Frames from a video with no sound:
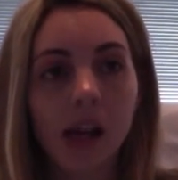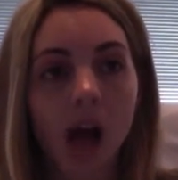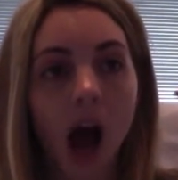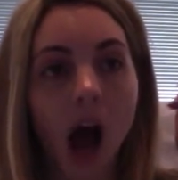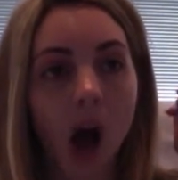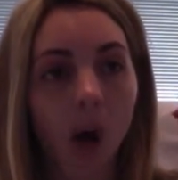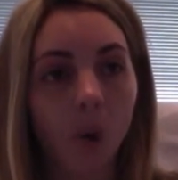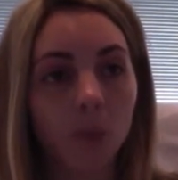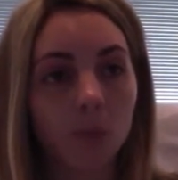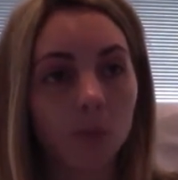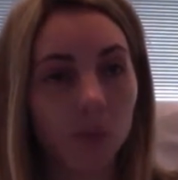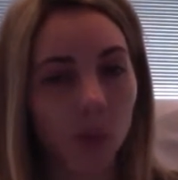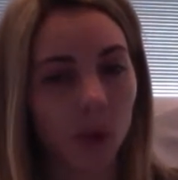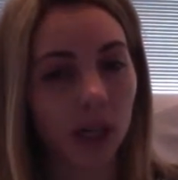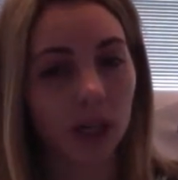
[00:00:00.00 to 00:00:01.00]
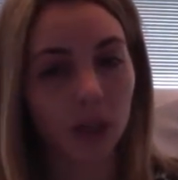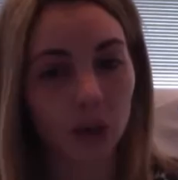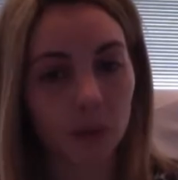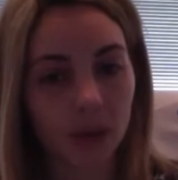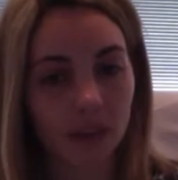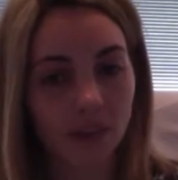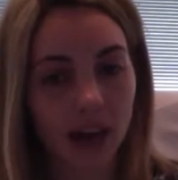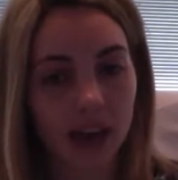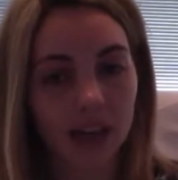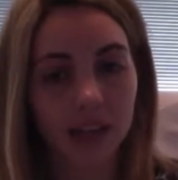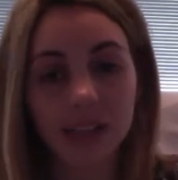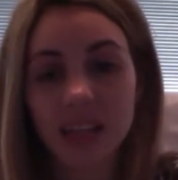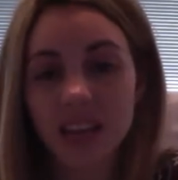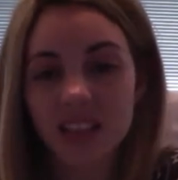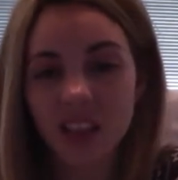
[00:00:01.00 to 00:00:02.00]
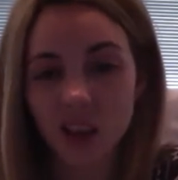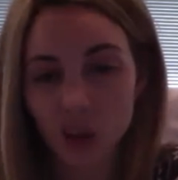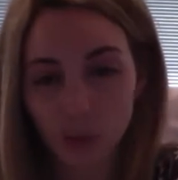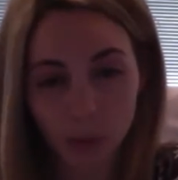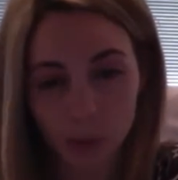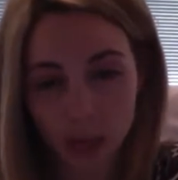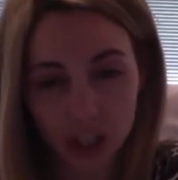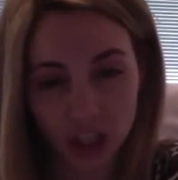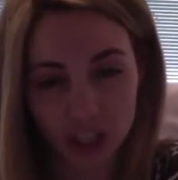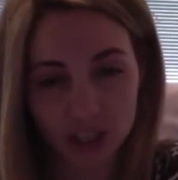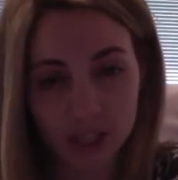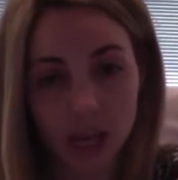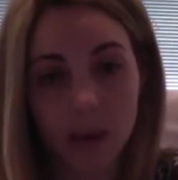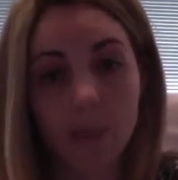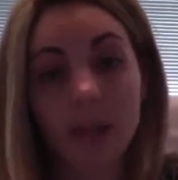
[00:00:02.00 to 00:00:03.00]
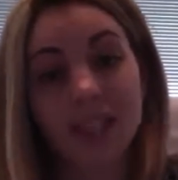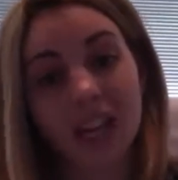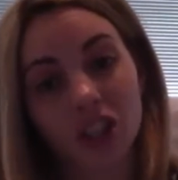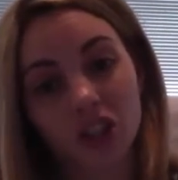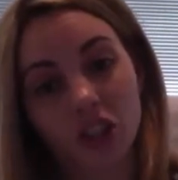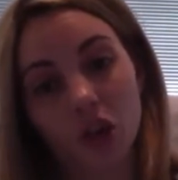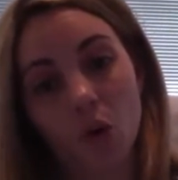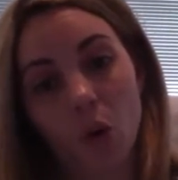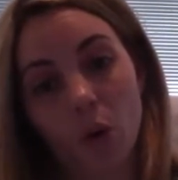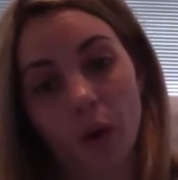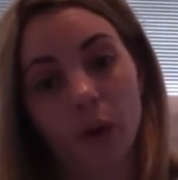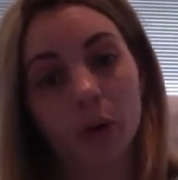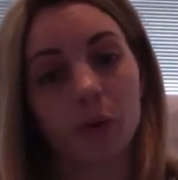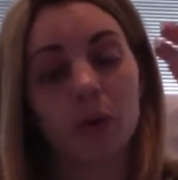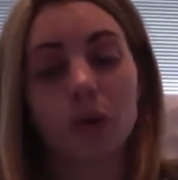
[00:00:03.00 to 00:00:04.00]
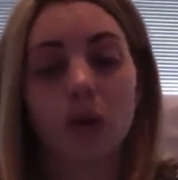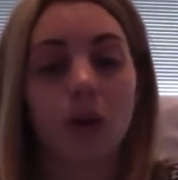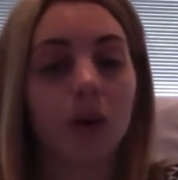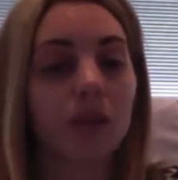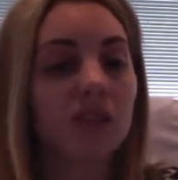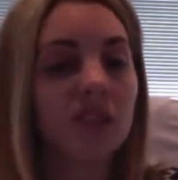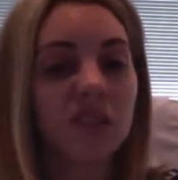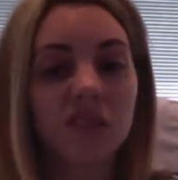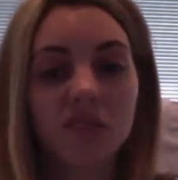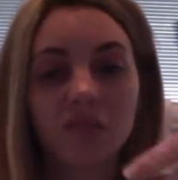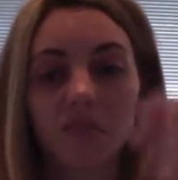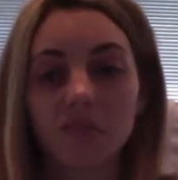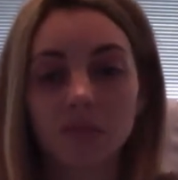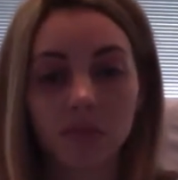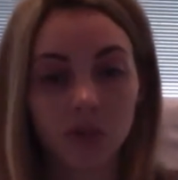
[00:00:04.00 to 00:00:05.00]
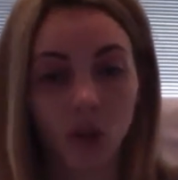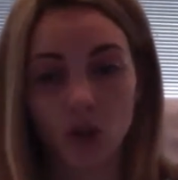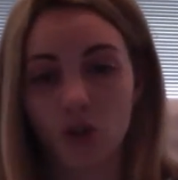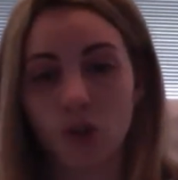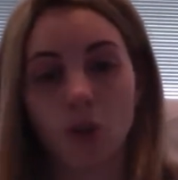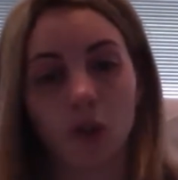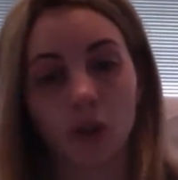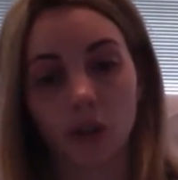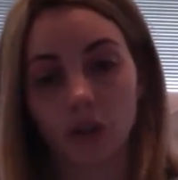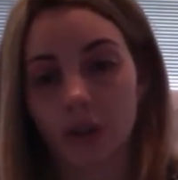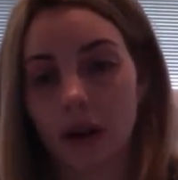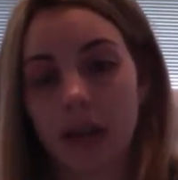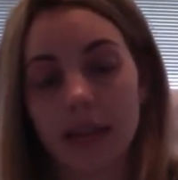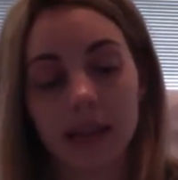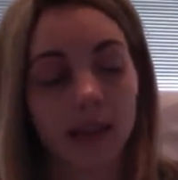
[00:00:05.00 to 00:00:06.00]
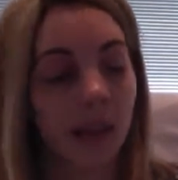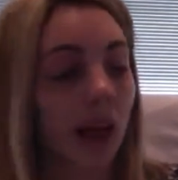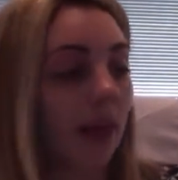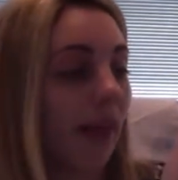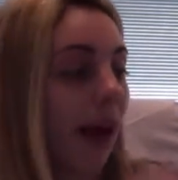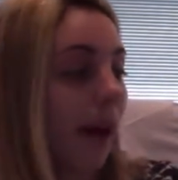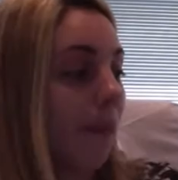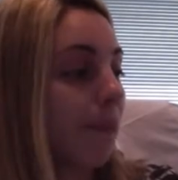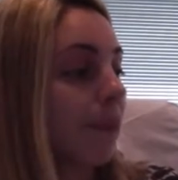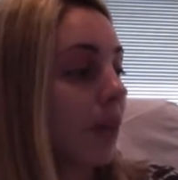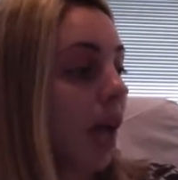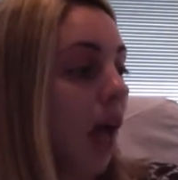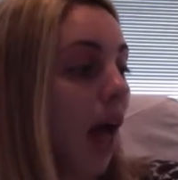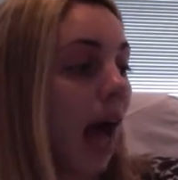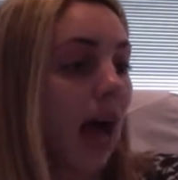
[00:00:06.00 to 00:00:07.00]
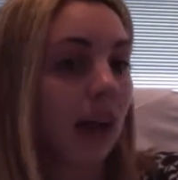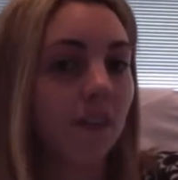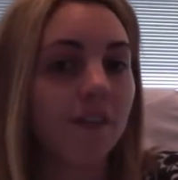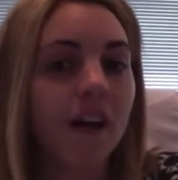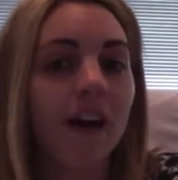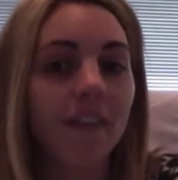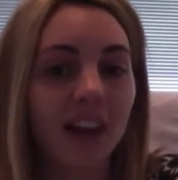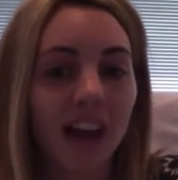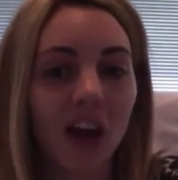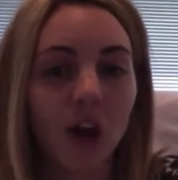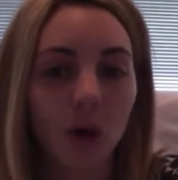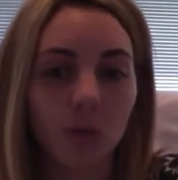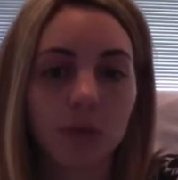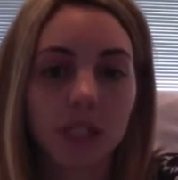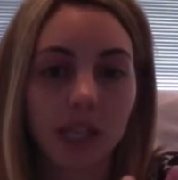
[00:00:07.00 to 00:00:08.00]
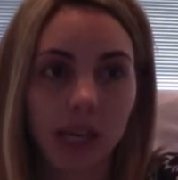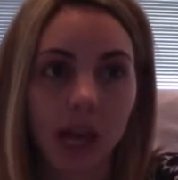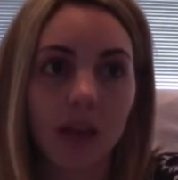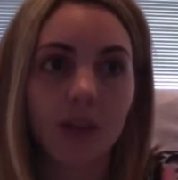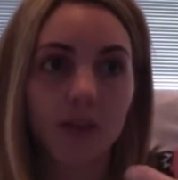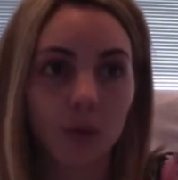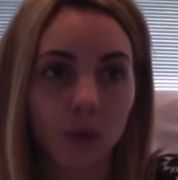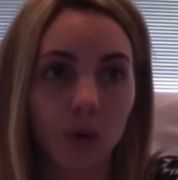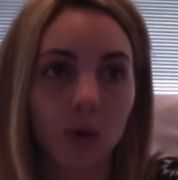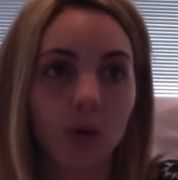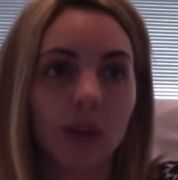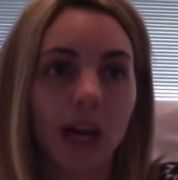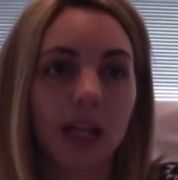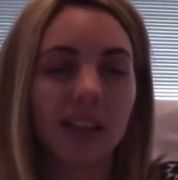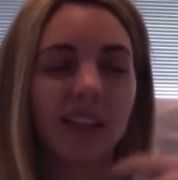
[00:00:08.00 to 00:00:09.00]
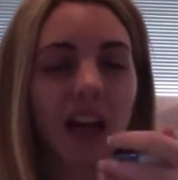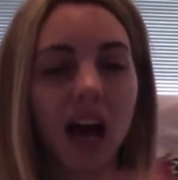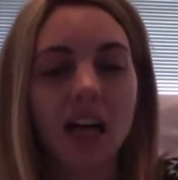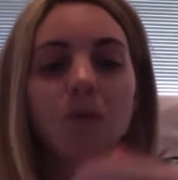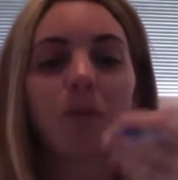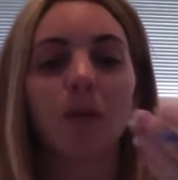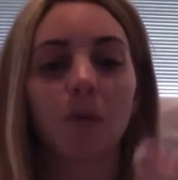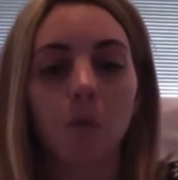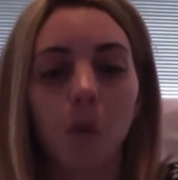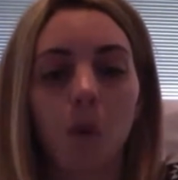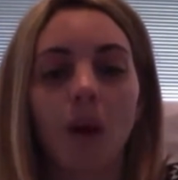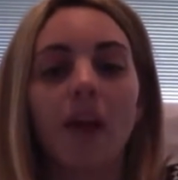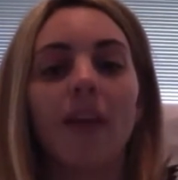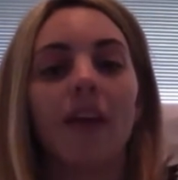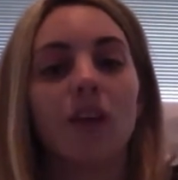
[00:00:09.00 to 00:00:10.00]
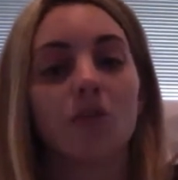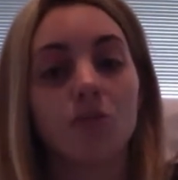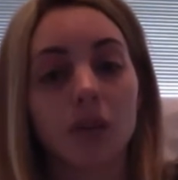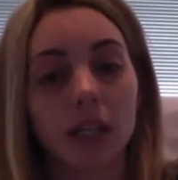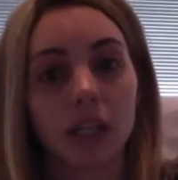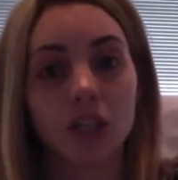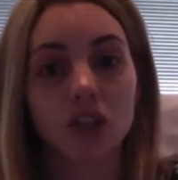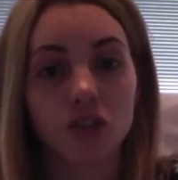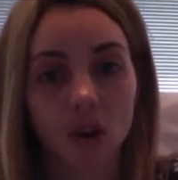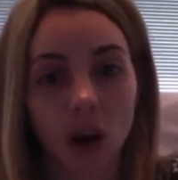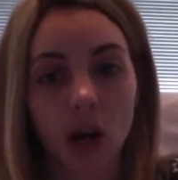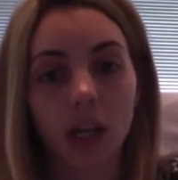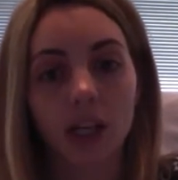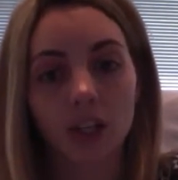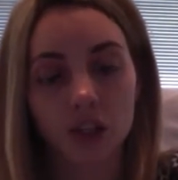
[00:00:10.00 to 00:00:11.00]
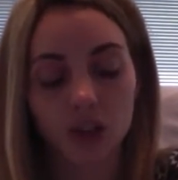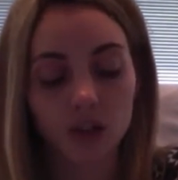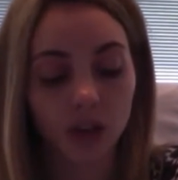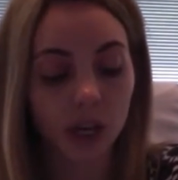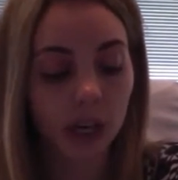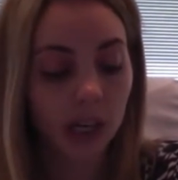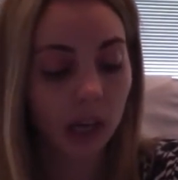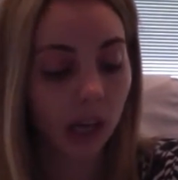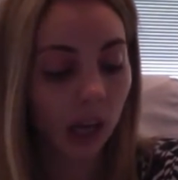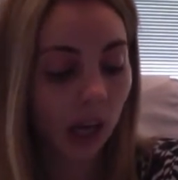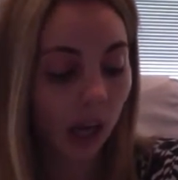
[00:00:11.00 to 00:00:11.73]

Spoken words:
I'll put a little bit of that in. It tastes like normal peach iced tea, but it's actually cordial, so it's no sugar or anything like that. And I found that helped to get through that last bit of water that you're really struggling to drink.